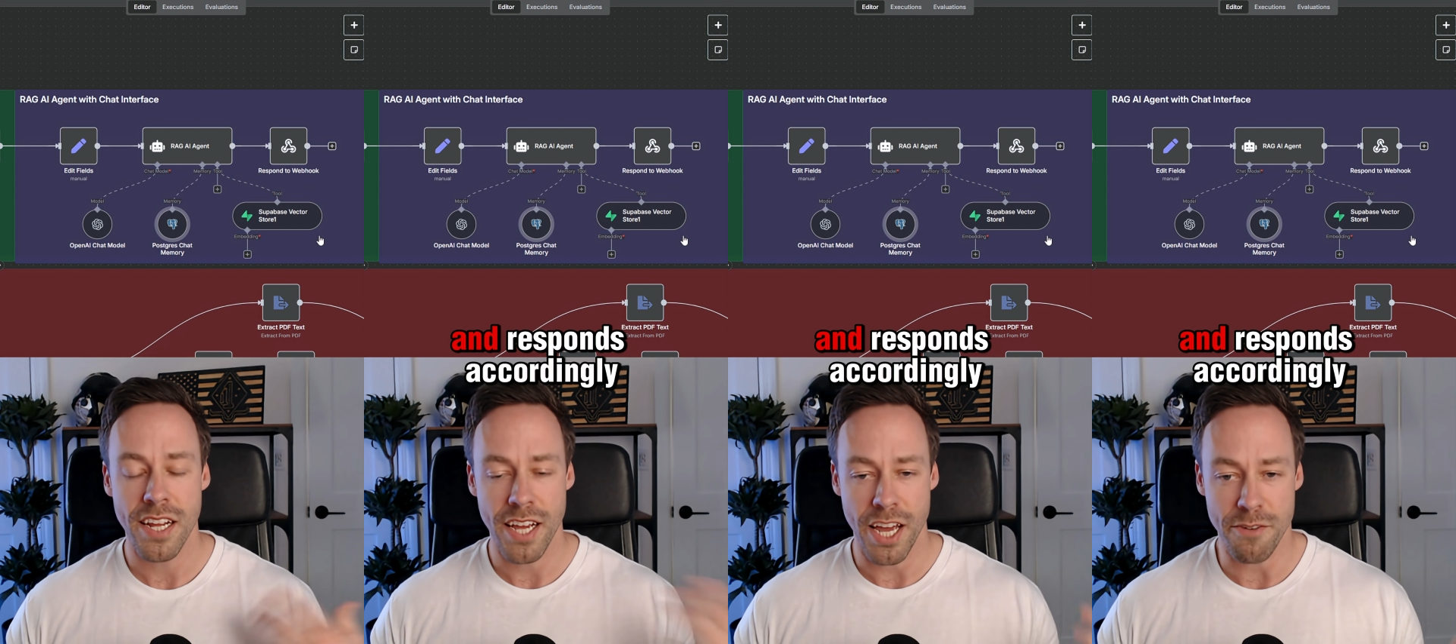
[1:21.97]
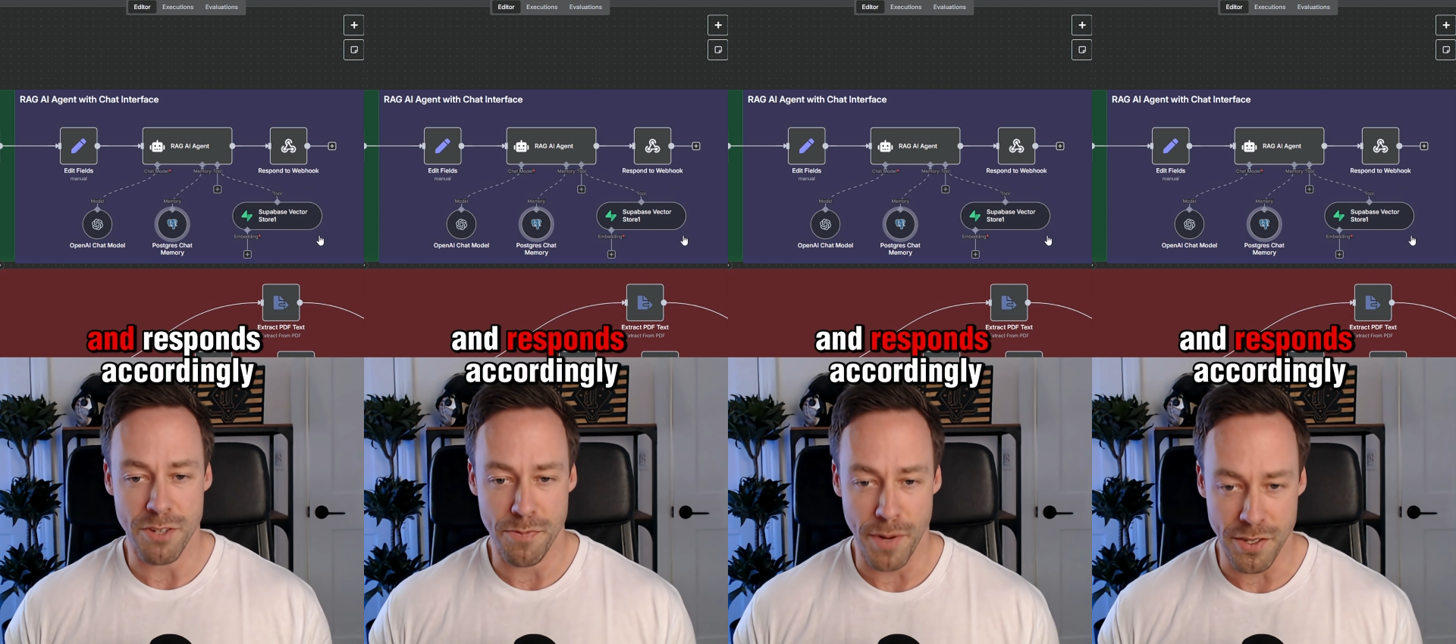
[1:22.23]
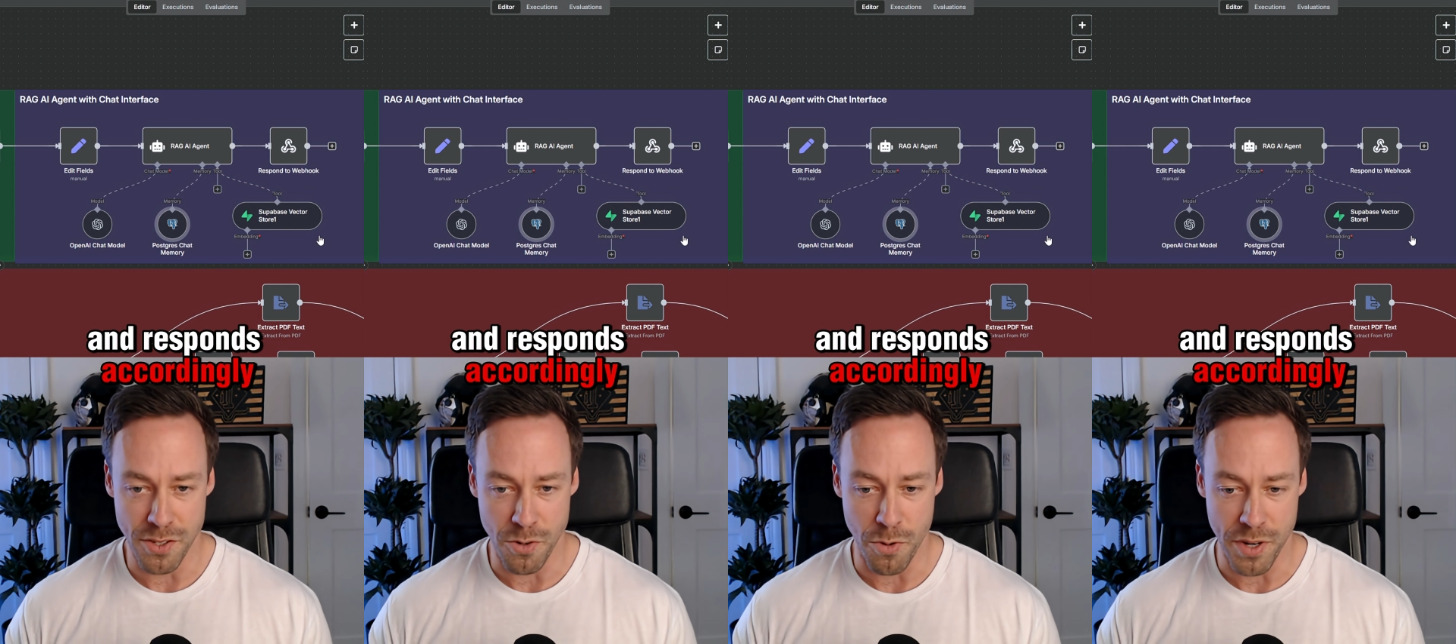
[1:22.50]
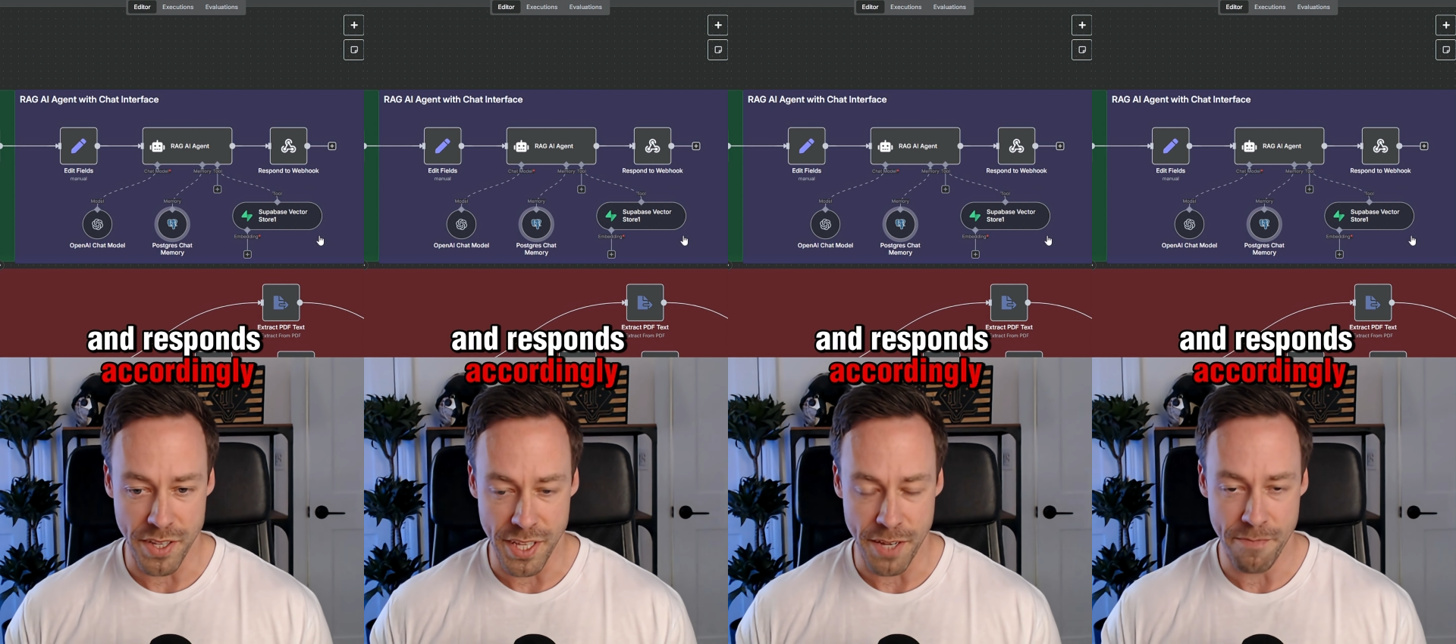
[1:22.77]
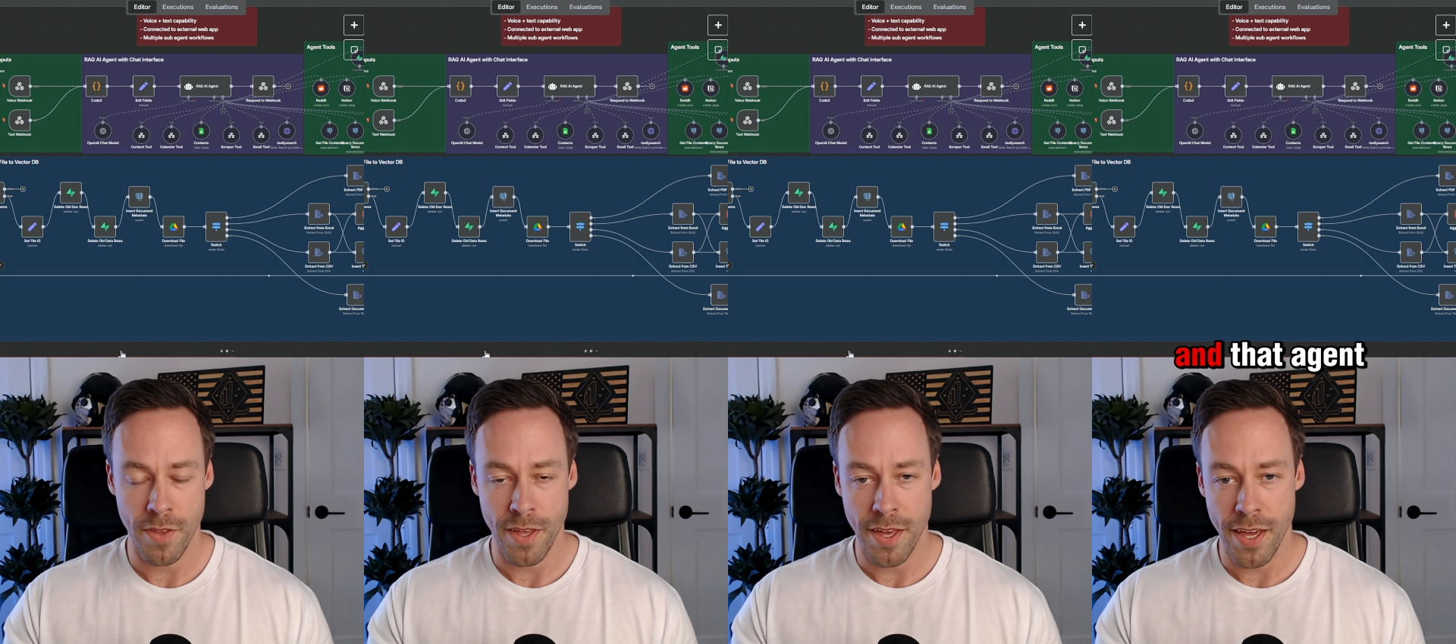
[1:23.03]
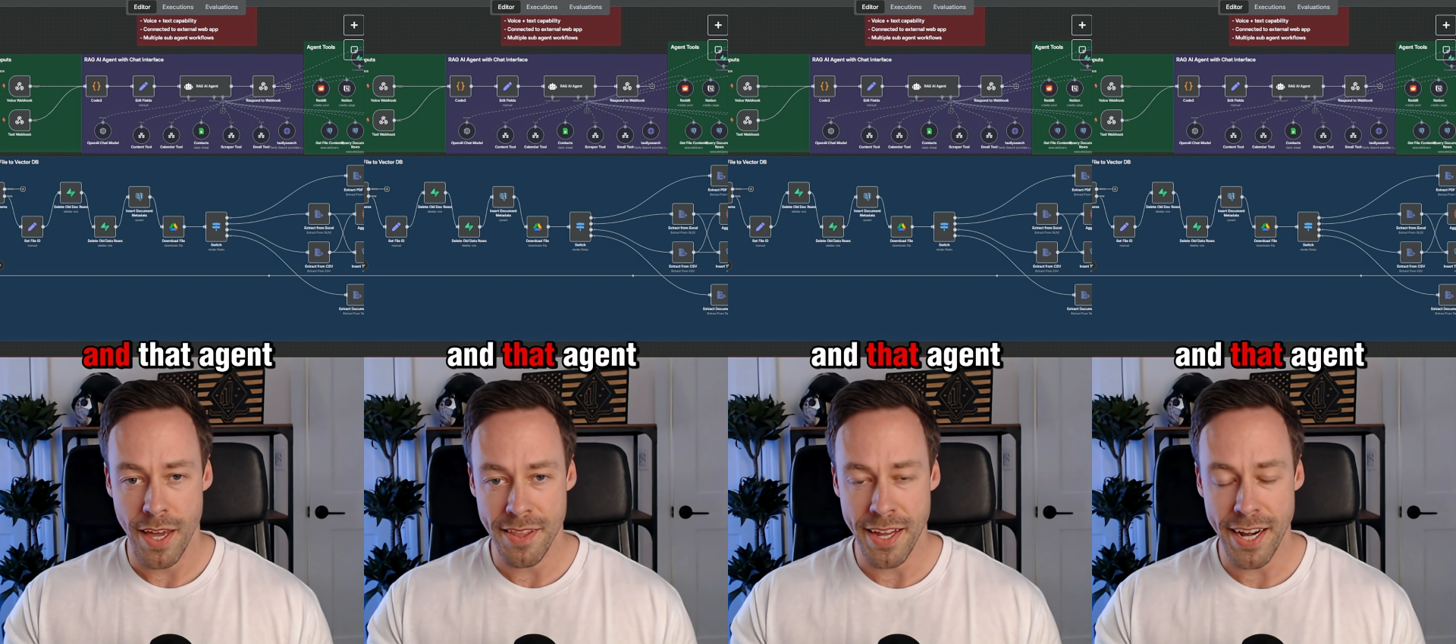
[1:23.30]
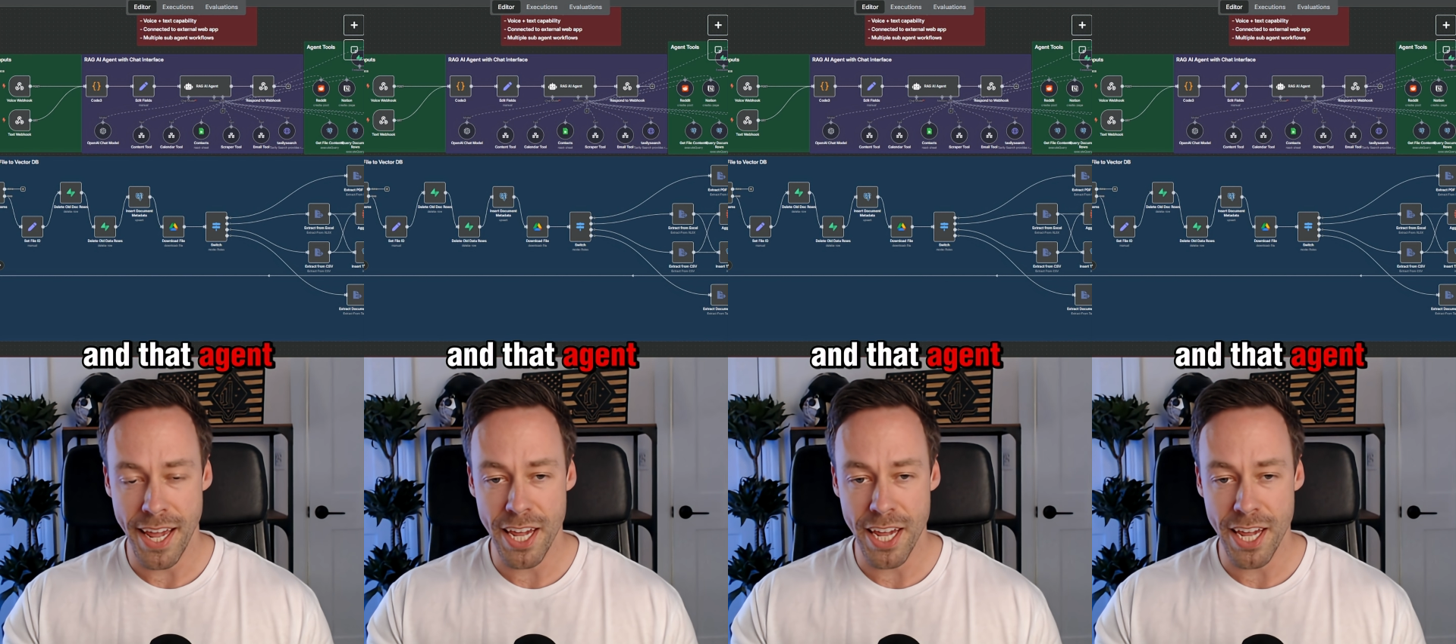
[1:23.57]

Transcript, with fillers: and responds accordingly. And that